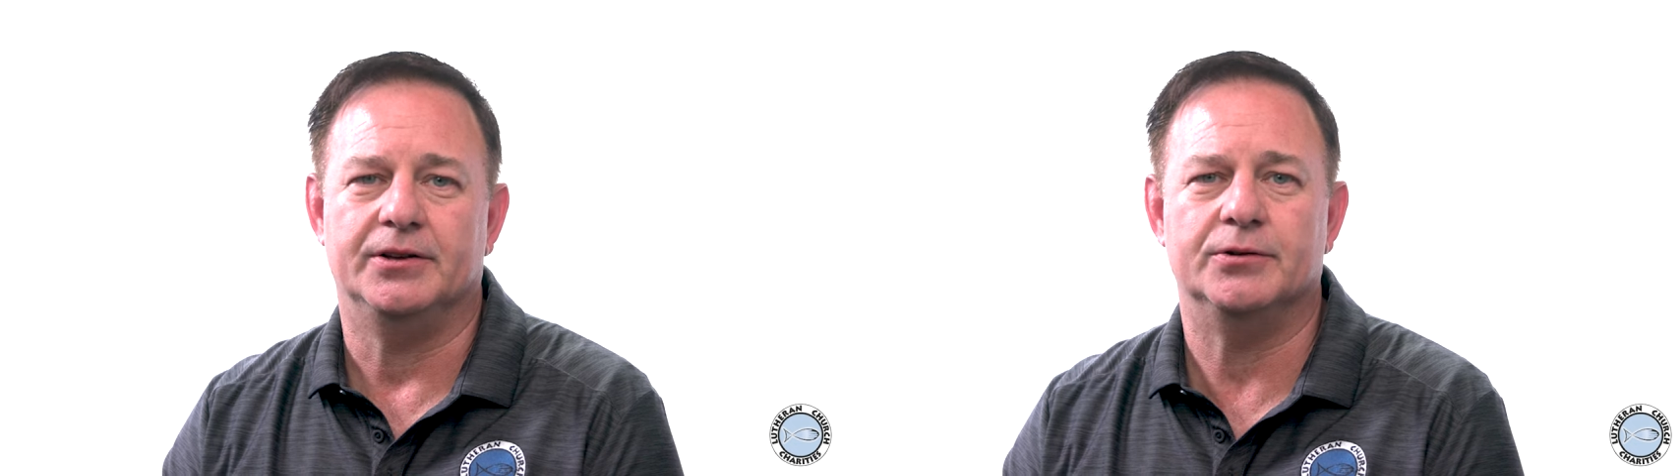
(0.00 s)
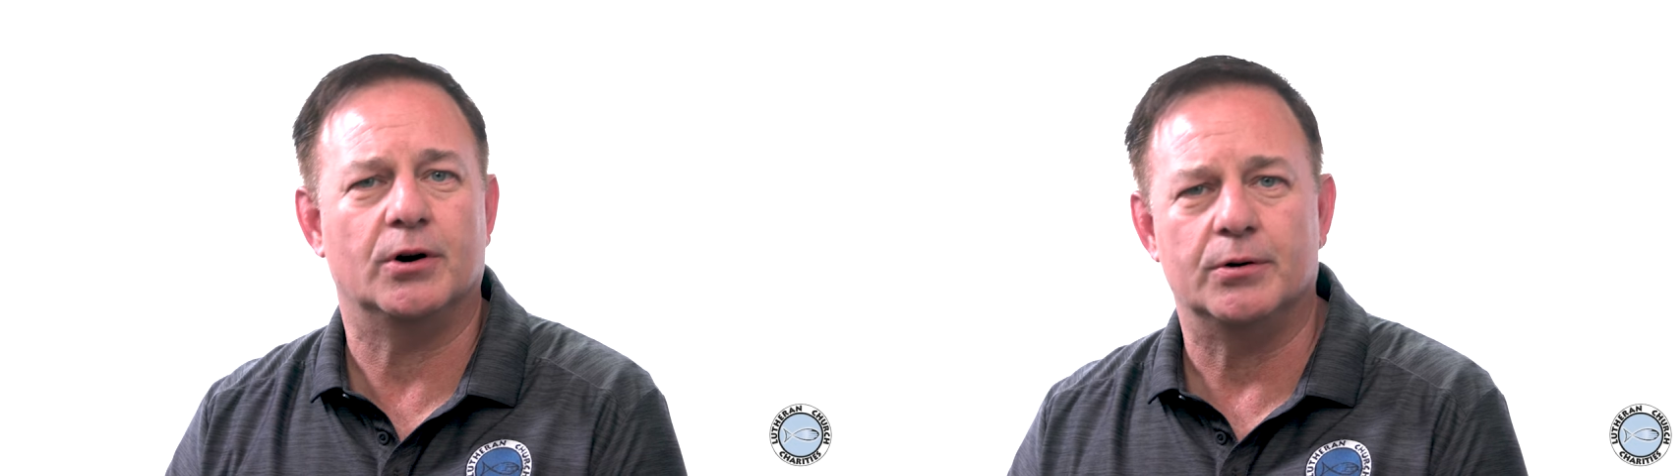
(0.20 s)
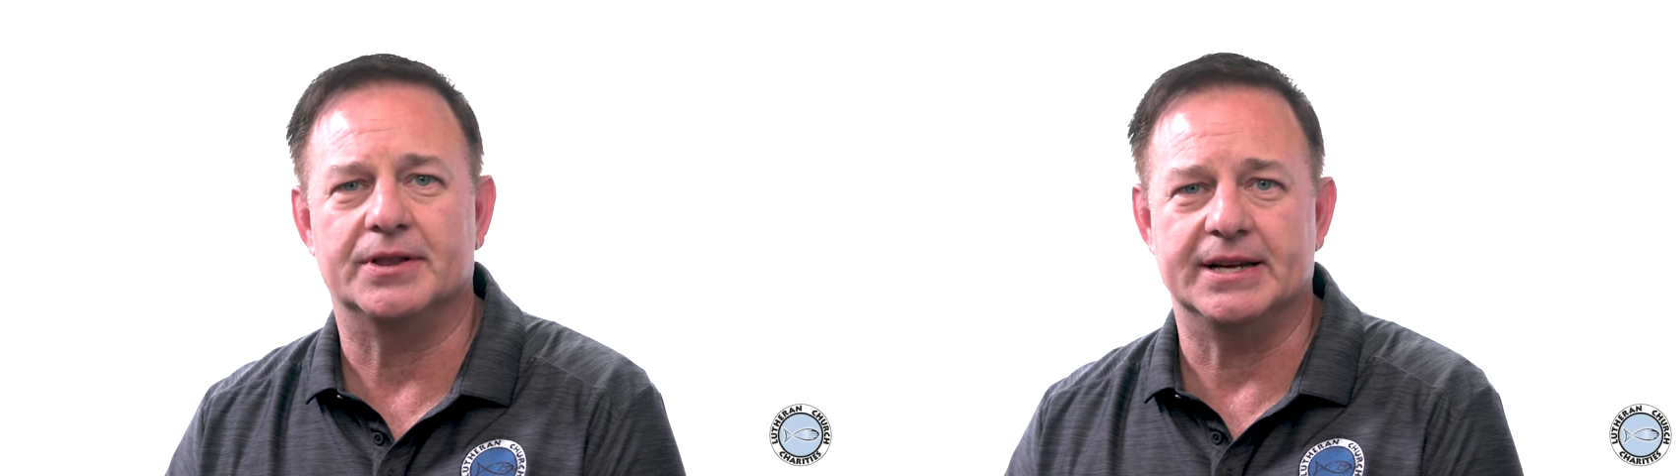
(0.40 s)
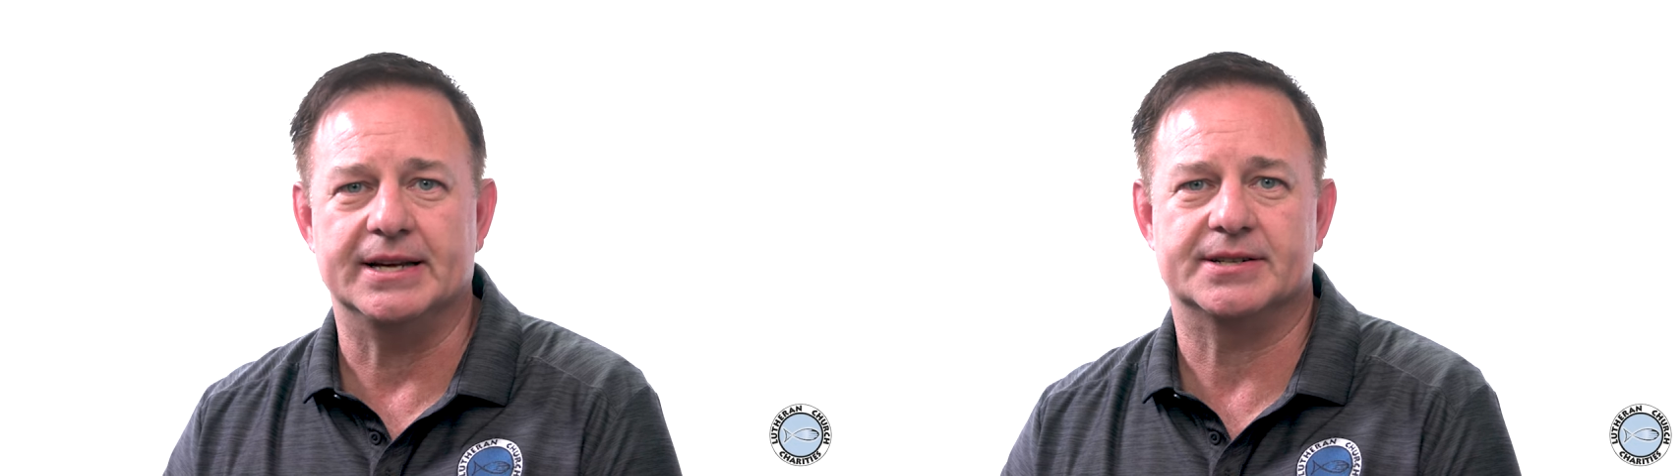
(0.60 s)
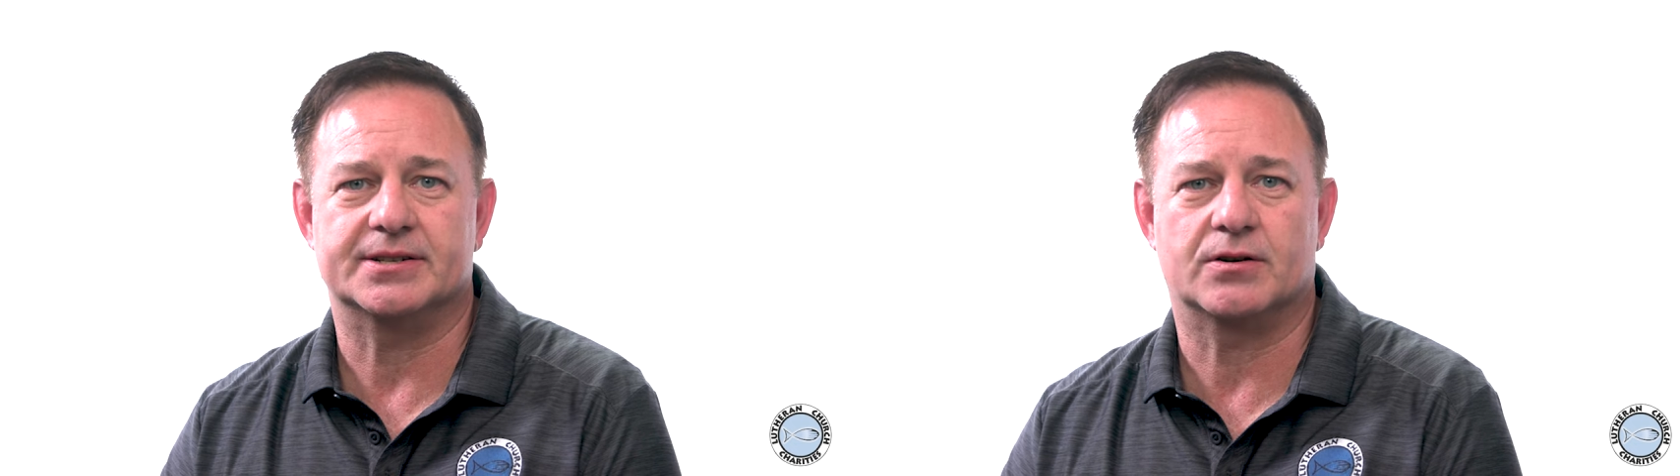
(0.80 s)
You go to
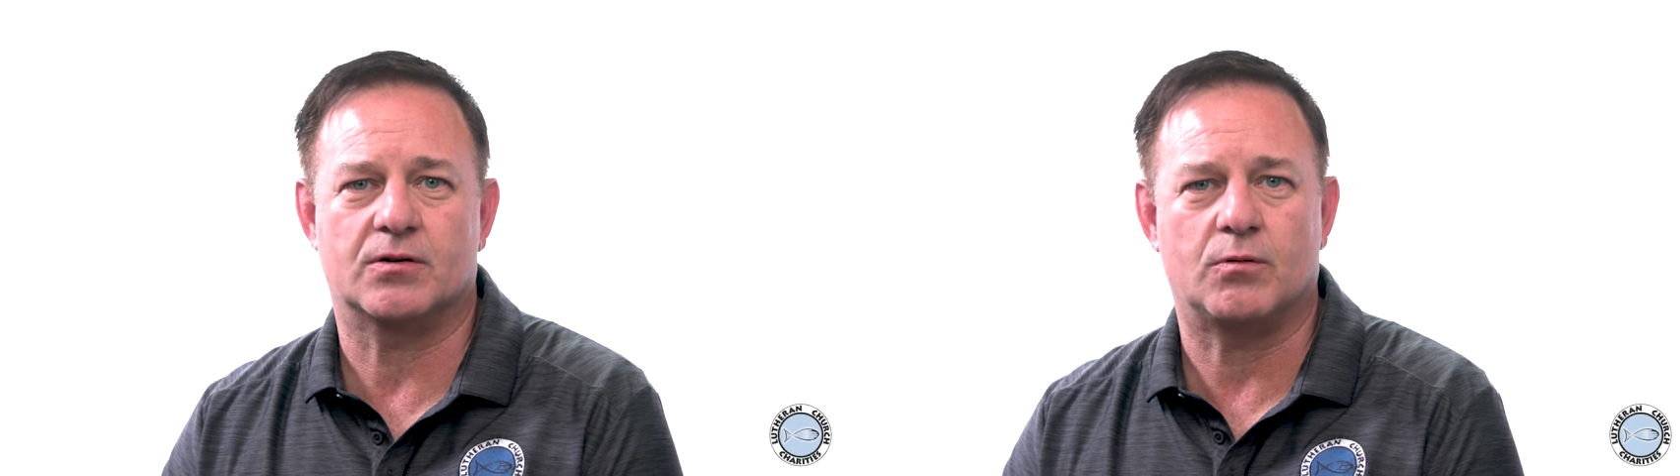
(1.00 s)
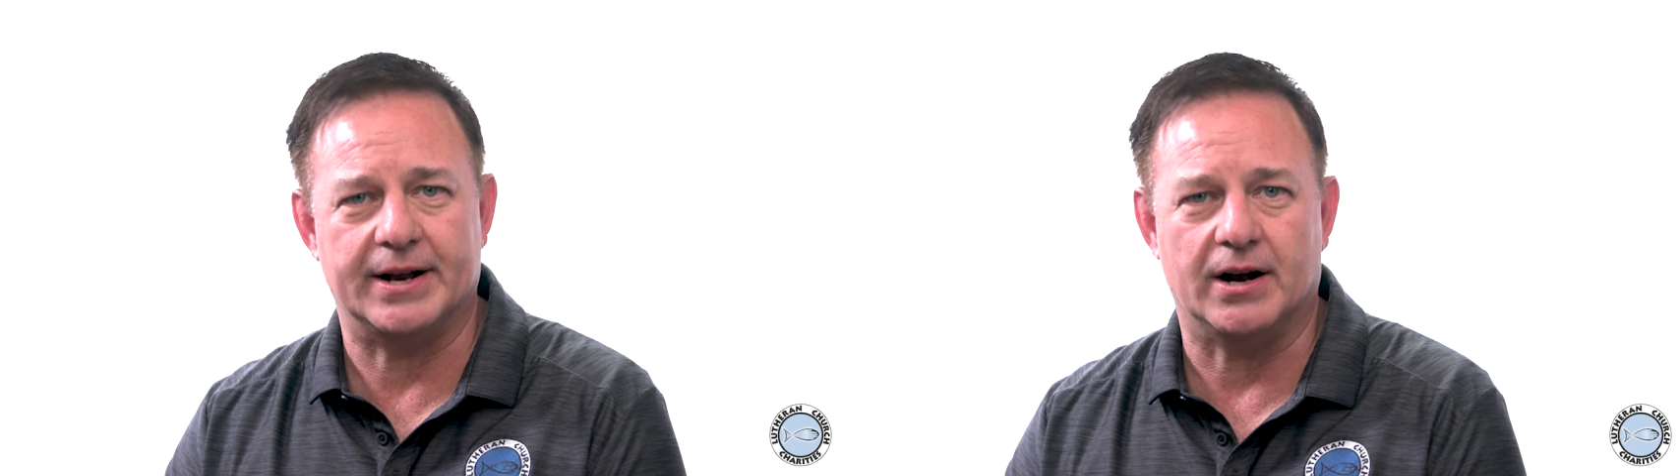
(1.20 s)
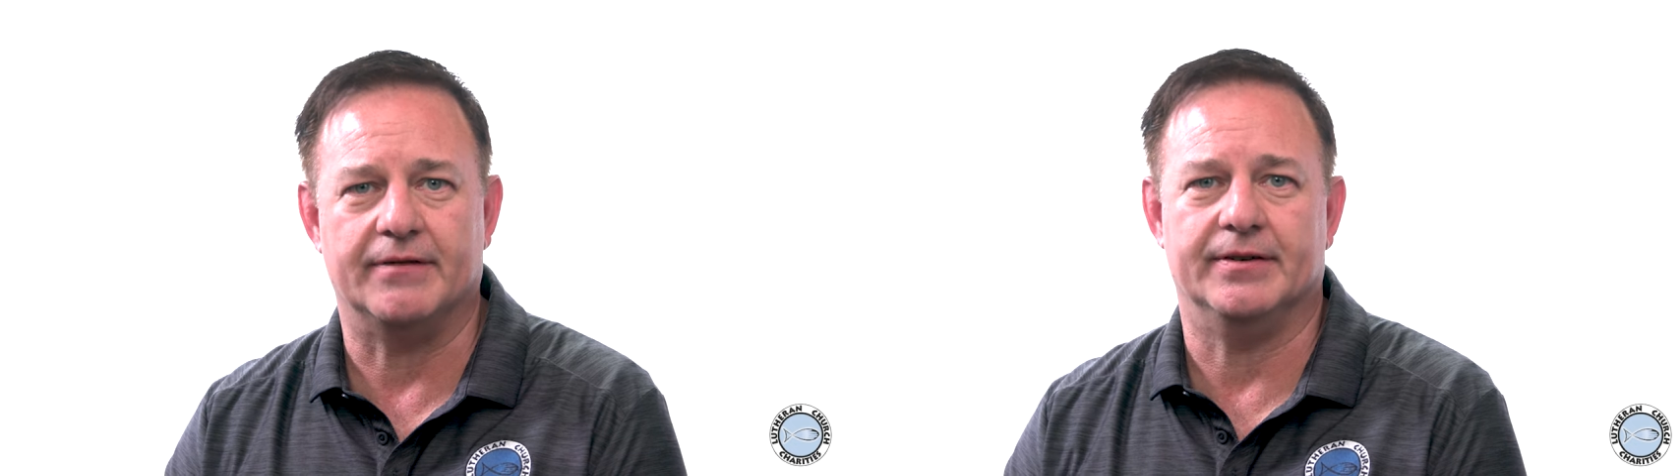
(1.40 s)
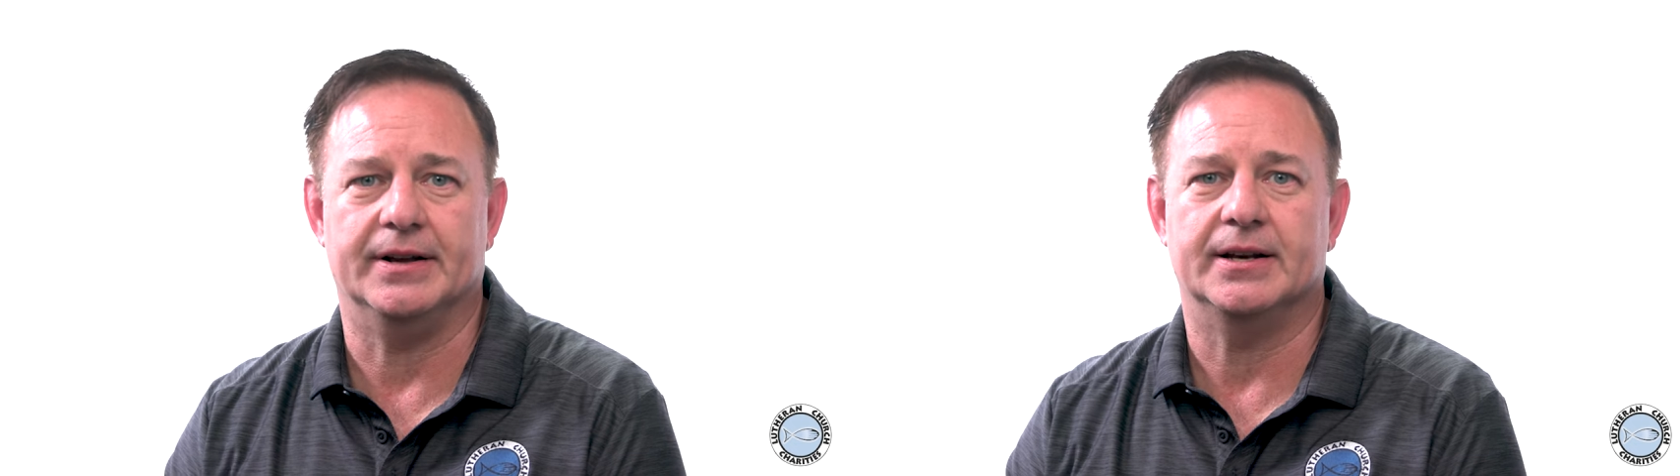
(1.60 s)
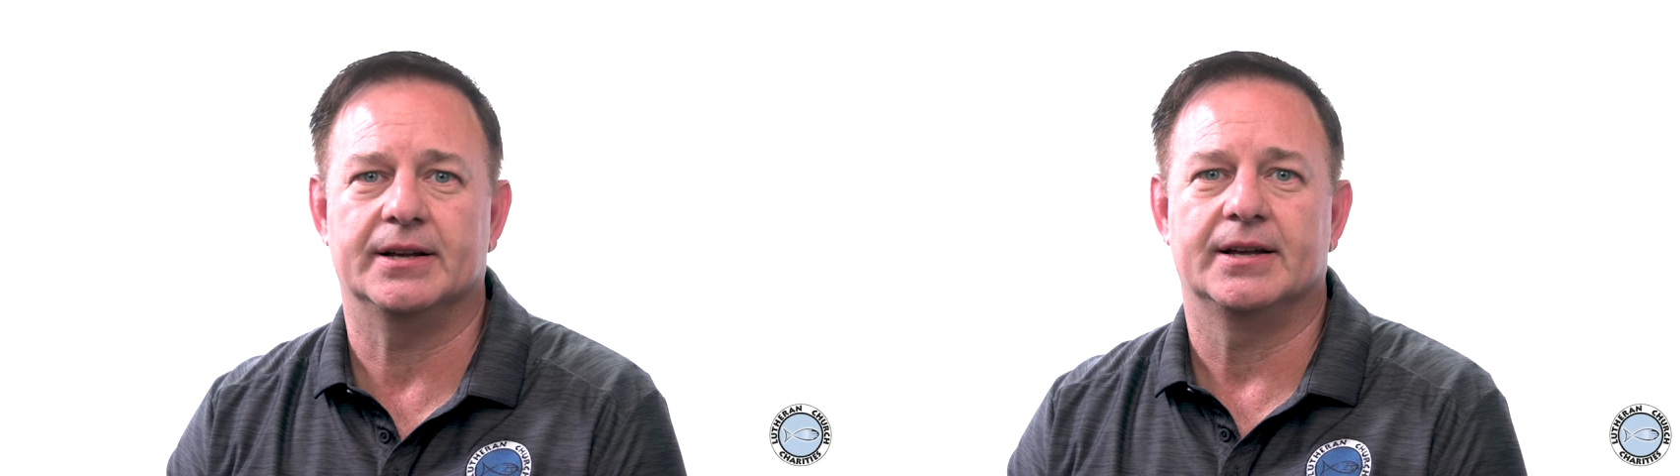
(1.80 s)
these quite
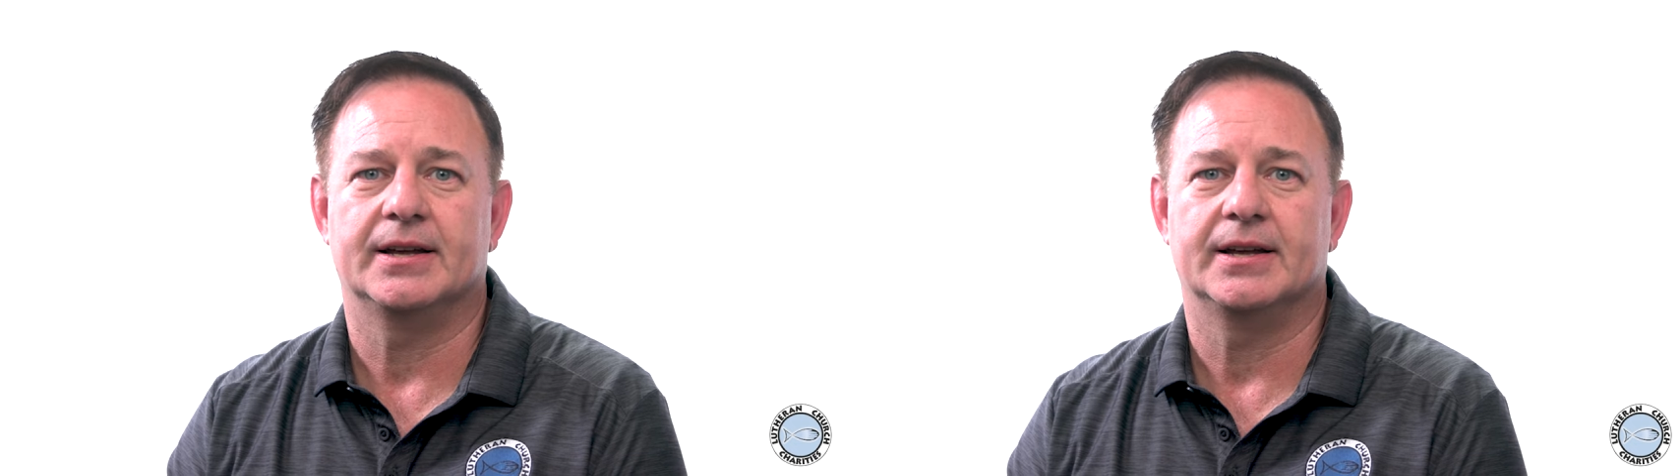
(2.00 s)
often.